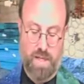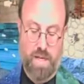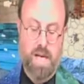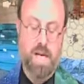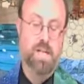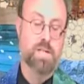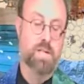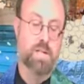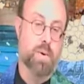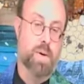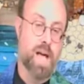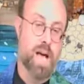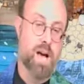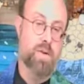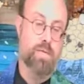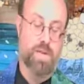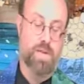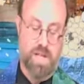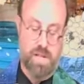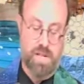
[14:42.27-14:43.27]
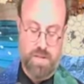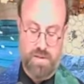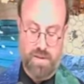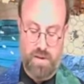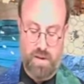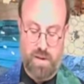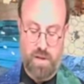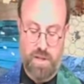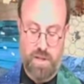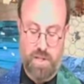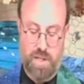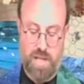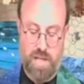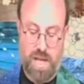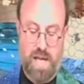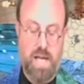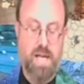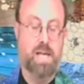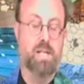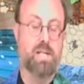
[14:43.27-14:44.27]
So Calvinist theology
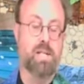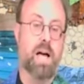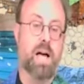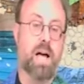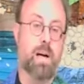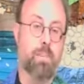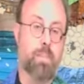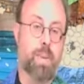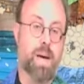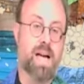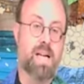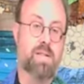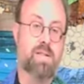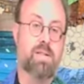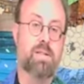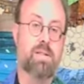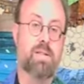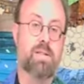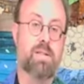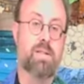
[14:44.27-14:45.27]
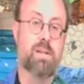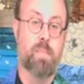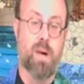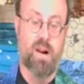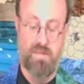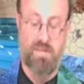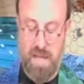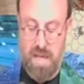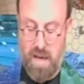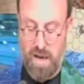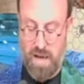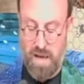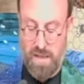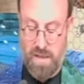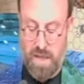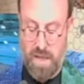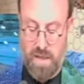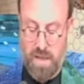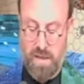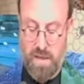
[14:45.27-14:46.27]
is at best
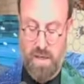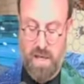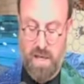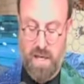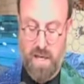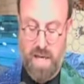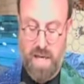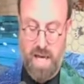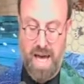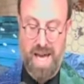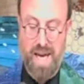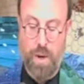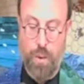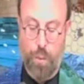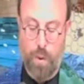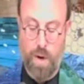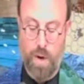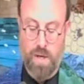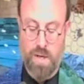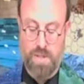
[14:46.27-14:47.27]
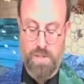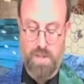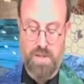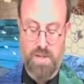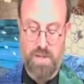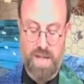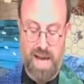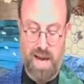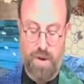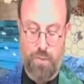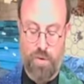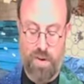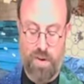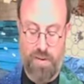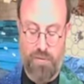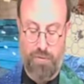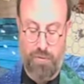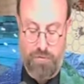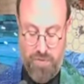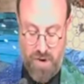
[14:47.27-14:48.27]
demoralizing, and at worst
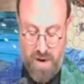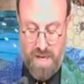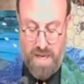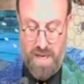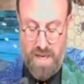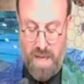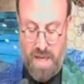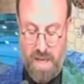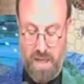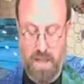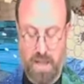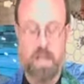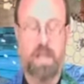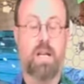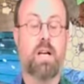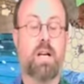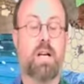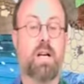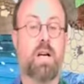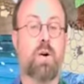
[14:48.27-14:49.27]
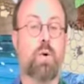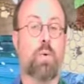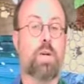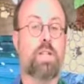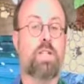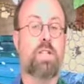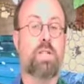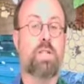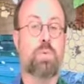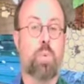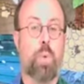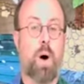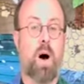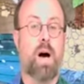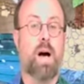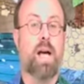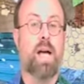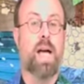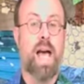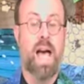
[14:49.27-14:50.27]
downright frightening, which is
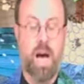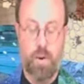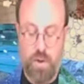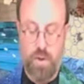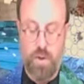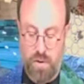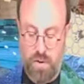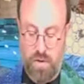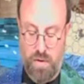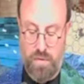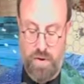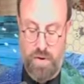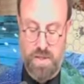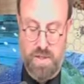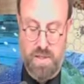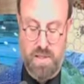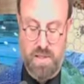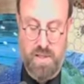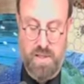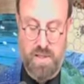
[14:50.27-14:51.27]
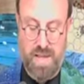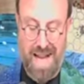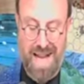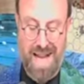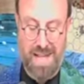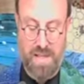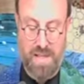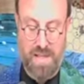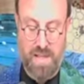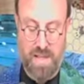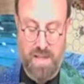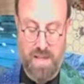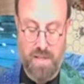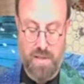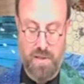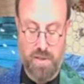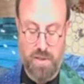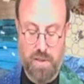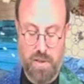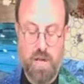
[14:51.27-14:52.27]
why our Universalist
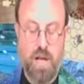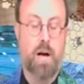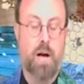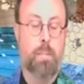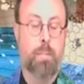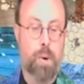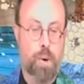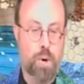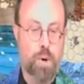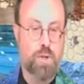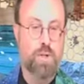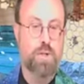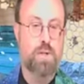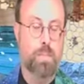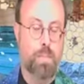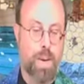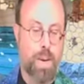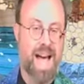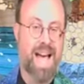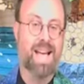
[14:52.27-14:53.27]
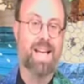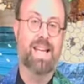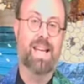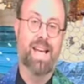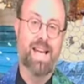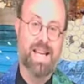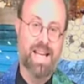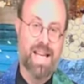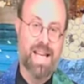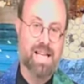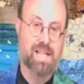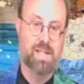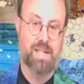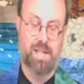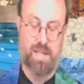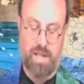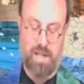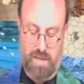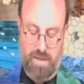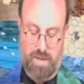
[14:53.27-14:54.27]
ancestors pushed back
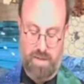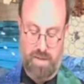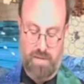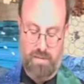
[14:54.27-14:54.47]
against it.